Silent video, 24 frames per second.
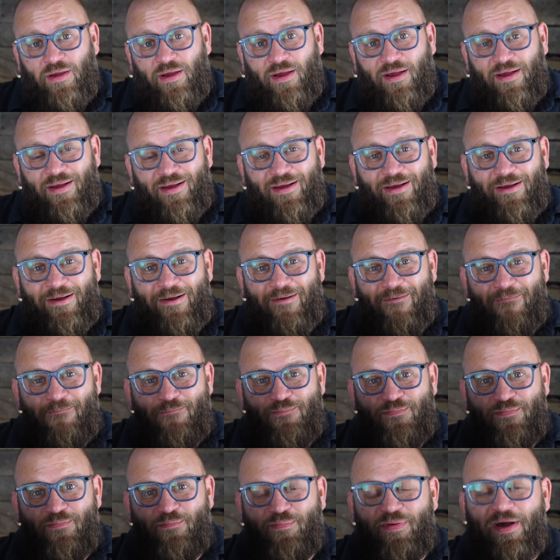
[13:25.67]
And
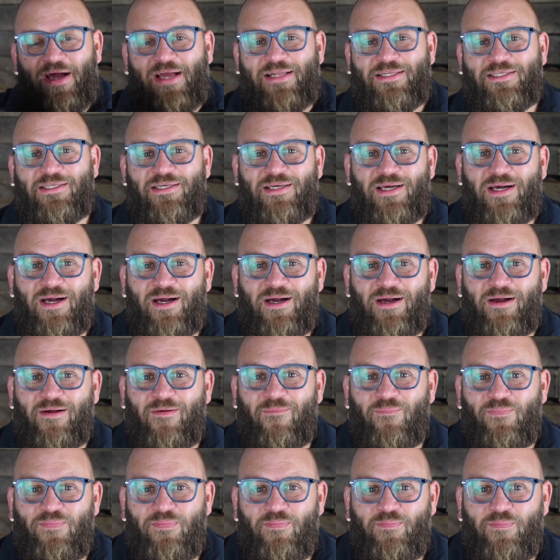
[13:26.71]

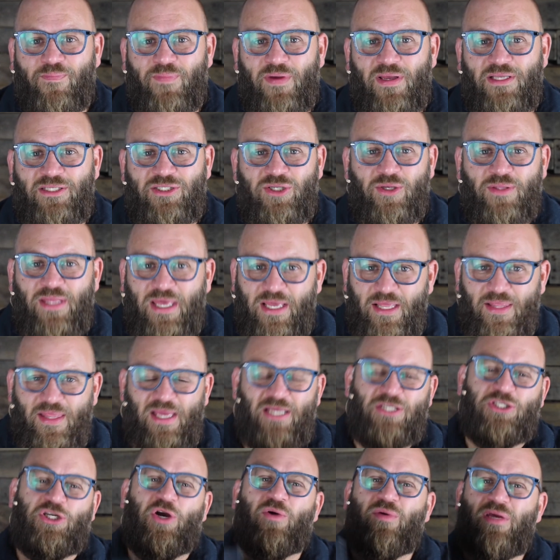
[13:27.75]
so
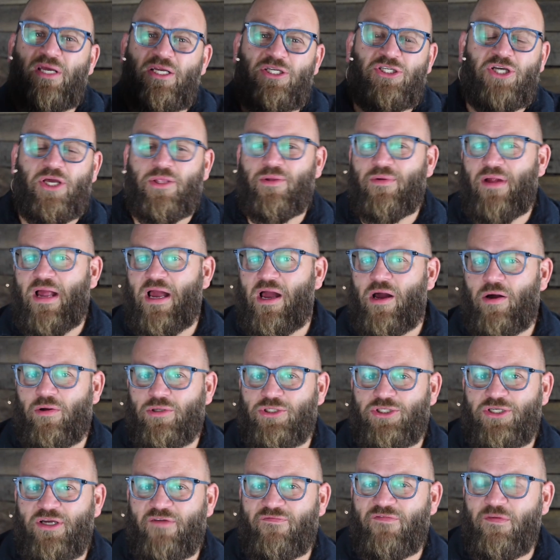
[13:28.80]
they choke each other
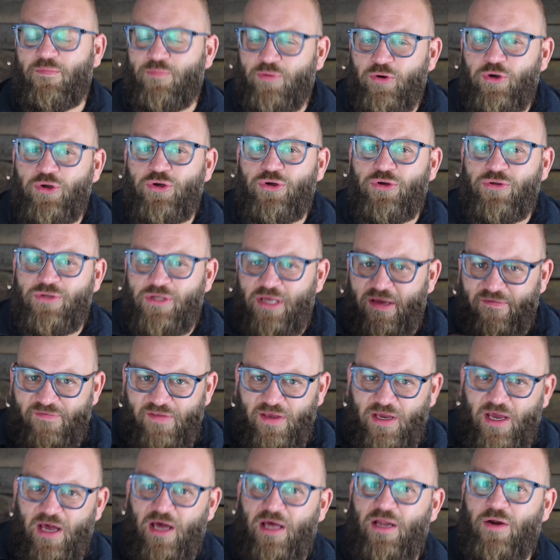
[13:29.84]
out. You have to prune. You have
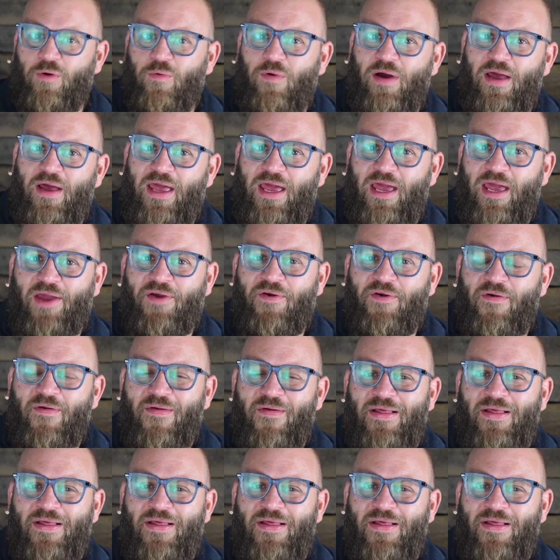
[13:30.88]
to cut away.